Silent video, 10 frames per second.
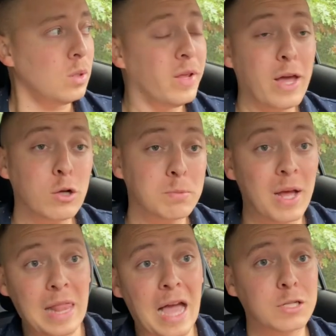And that was
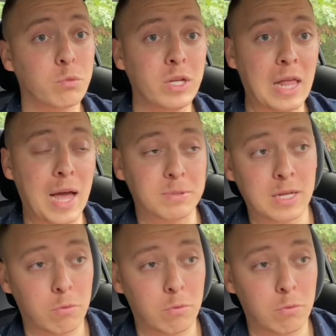my last relapse. I